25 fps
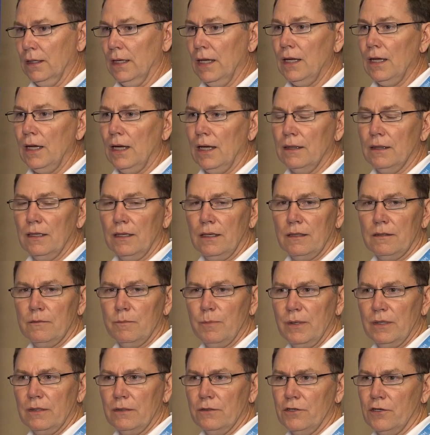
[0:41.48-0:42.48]
Yeah, I think it's
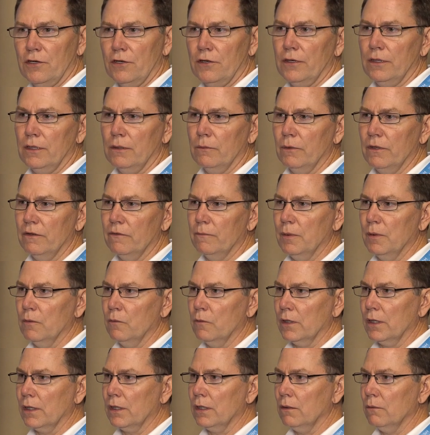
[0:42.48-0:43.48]
been a journey. We've been
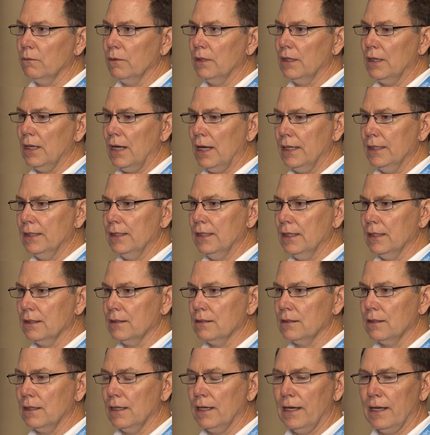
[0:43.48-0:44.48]
working with
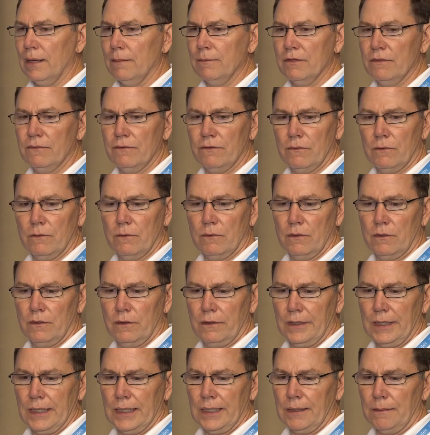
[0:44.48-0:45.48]
IDEXX Labs
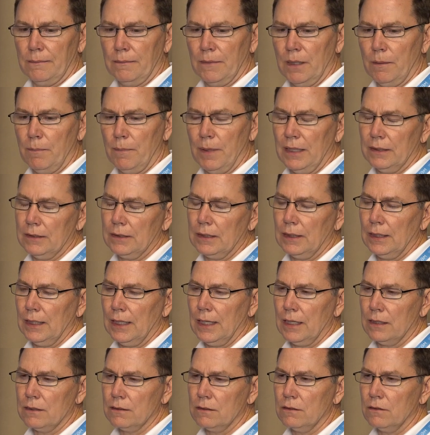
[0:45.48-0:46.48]
for about the
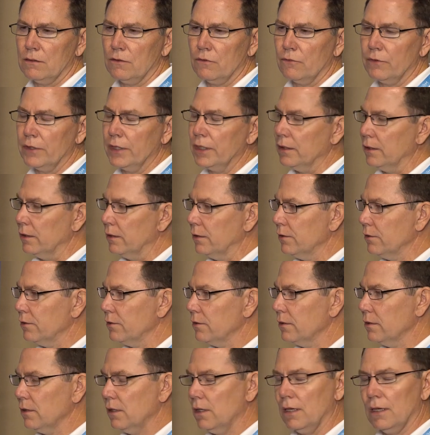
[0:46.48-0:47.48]
last 3
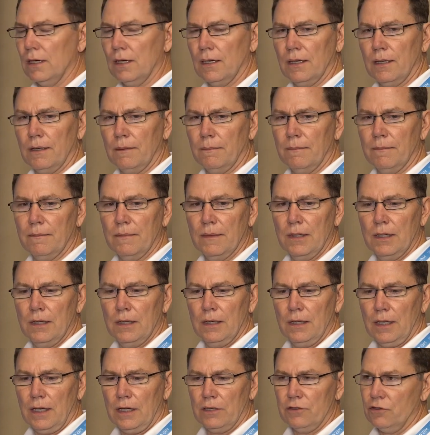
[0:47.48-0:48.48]
years.
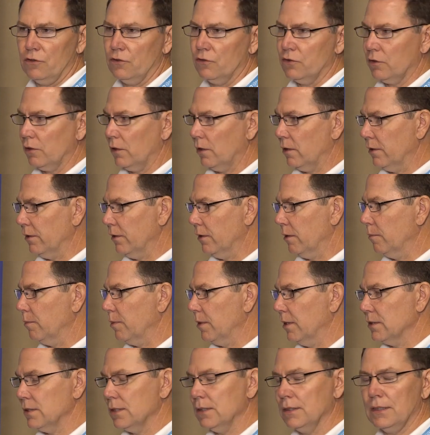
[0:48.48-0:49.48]
As you saw in her
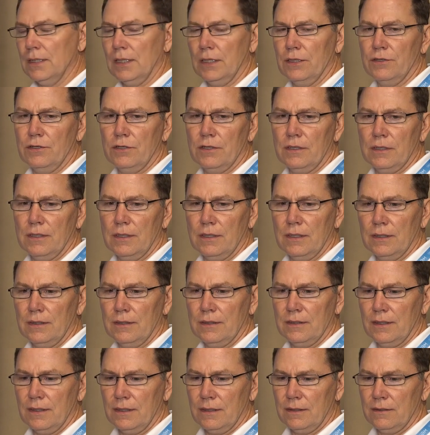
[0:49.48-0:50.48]
presentation,
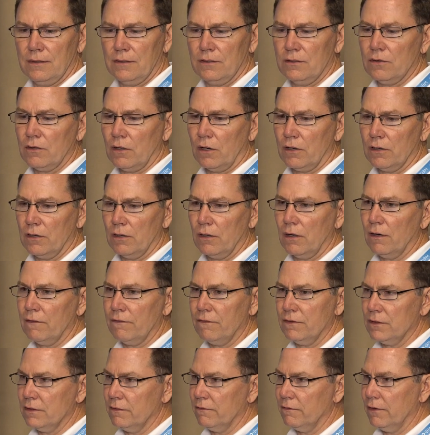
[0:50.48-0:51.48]
it started
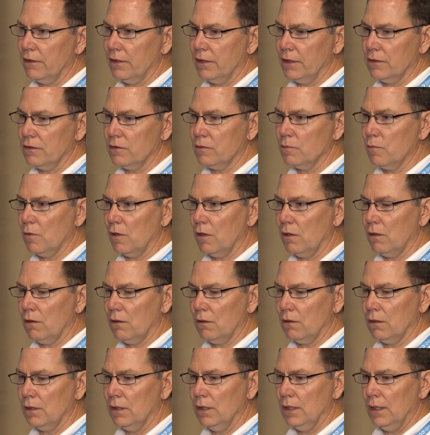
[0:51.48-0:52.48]
off as a very
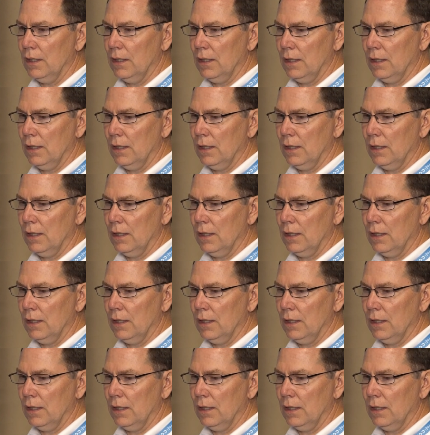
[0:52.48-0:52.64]
small